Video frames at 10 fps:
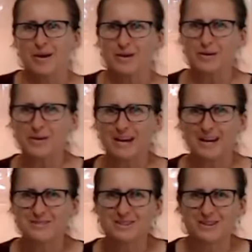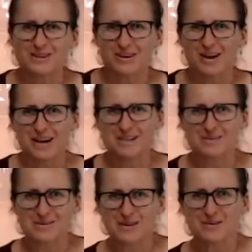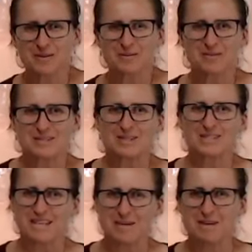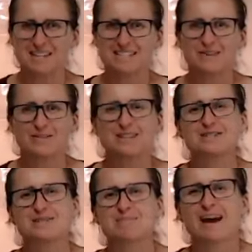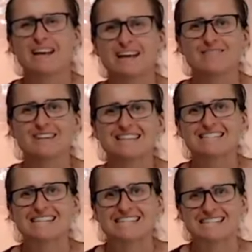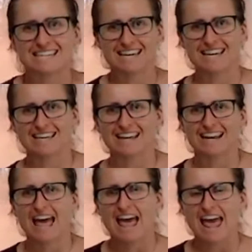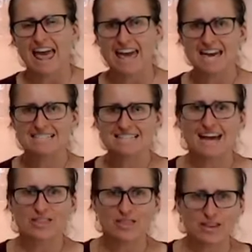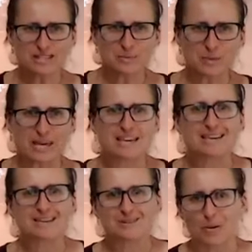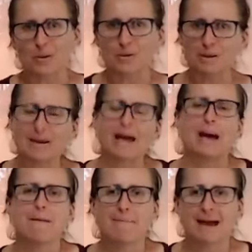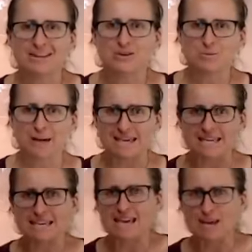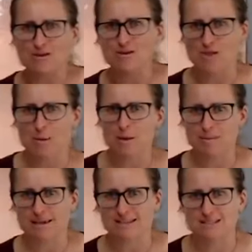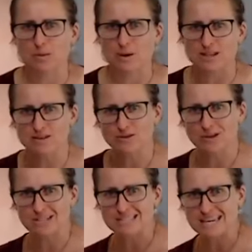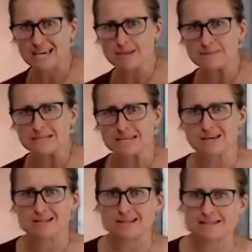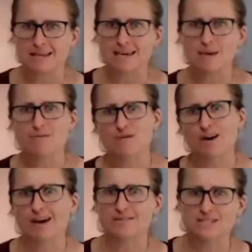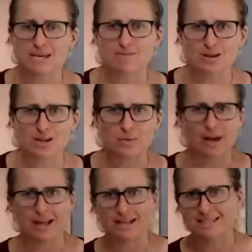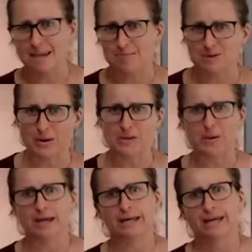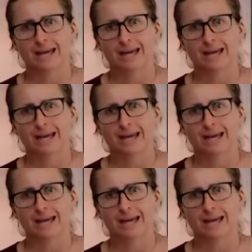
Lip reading: Good afternoon, guys. Welcome to TMXing Adventures. My name is Lisa Keegan, and this week is all about manual making in your Thermomix. So whether you've got a TM6, a TM5, TM31, TM21,